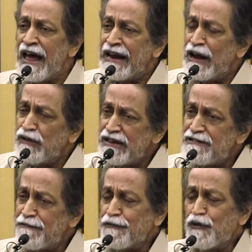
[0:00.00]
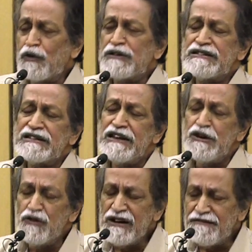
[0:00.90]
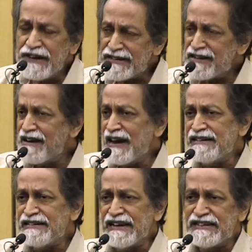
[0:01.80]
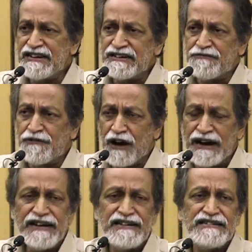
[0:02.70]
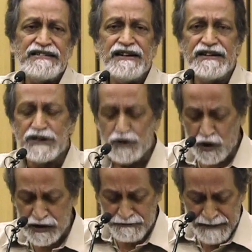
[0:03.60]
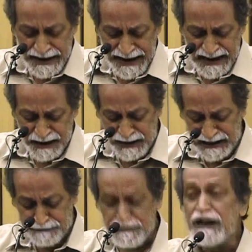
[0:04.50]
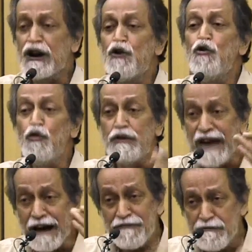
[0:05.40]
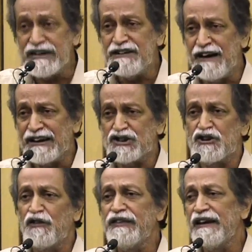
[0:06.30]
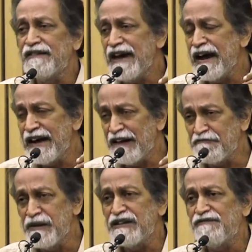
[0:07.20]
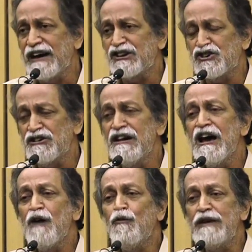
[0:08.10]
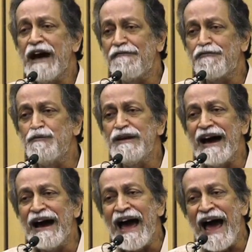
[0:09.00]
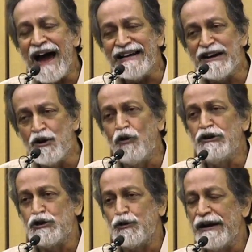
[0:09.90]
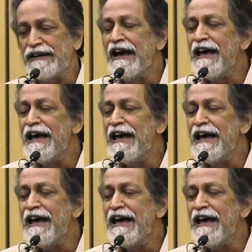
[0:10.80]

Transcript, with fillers: Now, this, of course, universalizing a set of rights does not by any means preclude affirmative action. On the other hand, affirmative action would have to be added on to it.